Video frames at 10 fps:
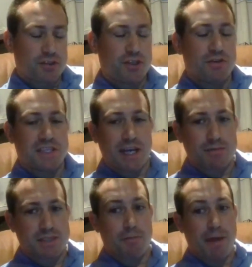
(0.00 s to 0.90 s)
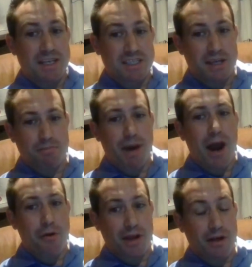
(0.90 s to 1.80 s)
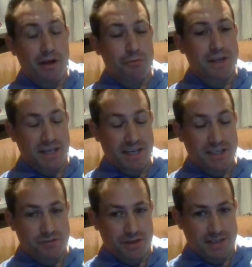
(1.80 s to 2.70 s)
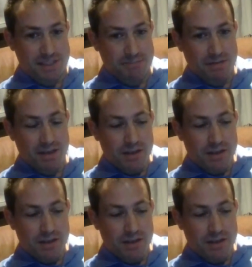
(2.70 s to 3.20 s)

you've got two teams here with basically parallel recent histories.